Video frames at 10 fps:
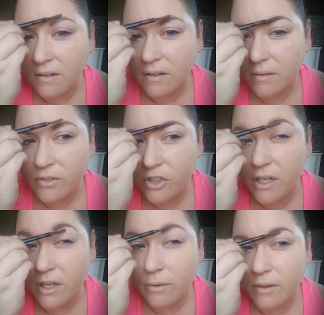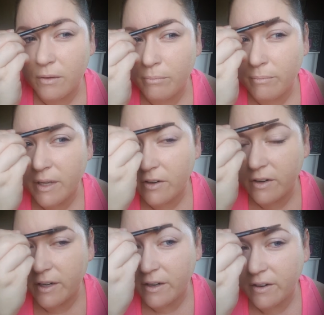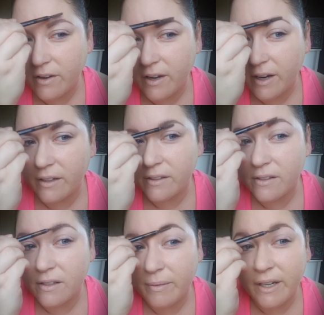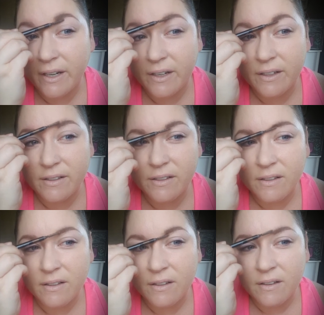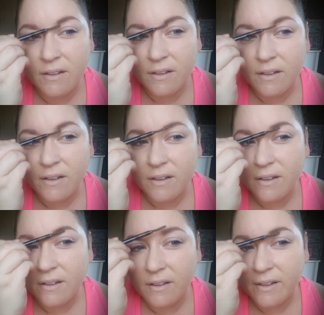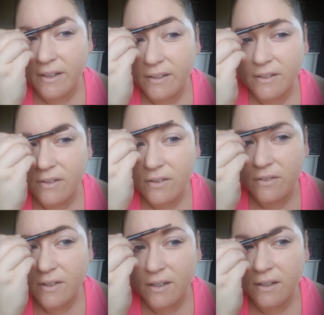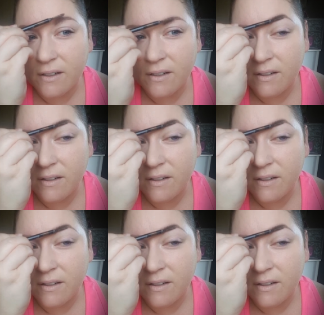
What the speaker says: I'm cheating with a mirror here. You can kind of see my eyes glance over.